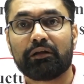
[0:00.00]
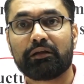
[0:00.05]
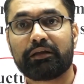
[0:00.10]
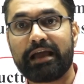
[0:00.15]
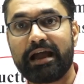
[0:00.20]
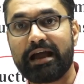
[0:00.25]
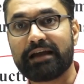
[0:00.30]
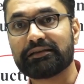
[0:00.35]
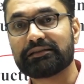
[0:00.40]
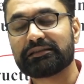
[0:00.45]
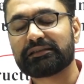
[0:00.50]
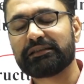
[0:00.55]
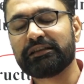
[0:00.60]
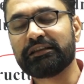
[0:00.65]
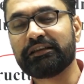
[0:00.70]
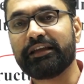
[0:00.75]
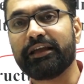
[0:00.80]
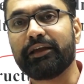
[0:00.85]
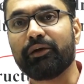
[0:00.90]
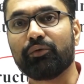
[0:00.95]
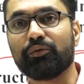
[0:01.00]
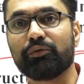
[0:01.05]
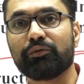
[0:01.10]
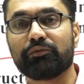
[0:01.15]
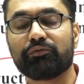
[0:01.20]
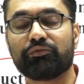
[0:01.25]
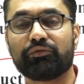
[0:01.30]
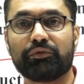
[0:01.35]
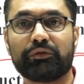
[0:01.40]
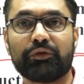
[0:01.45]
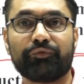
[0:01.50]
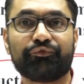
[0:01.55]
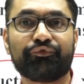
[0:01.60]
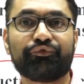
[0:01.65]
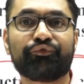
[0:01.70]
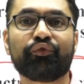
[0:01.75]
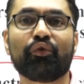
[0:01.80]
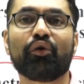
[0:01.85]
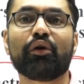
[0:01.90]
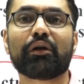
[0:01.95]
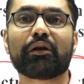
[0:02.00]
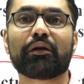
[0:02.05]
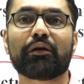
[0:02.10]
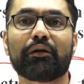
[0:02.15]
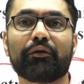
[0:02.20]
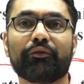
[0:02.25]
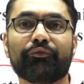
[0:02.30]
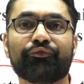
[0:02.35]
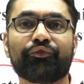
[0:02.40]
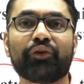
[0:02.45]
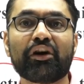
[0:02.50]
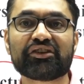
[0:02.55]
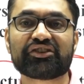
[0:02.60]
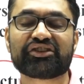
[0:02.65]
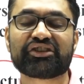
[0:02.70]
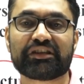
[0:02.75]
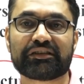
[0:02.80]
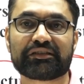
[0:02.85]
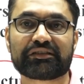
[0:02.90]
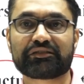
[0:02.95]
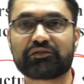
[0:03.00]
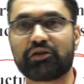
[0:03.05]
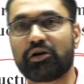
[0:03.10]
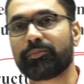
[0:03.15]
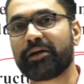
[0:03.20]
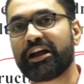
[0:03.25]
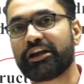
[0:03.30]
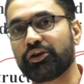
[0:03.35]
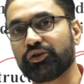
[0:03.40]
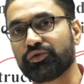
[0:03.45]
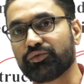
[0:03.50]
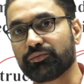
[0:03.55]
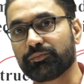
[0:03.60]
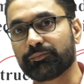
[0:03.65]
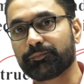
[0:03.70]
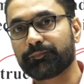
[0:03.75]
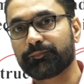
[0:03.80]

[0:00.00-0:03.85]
CATS, he gave the 4 functions of attitude.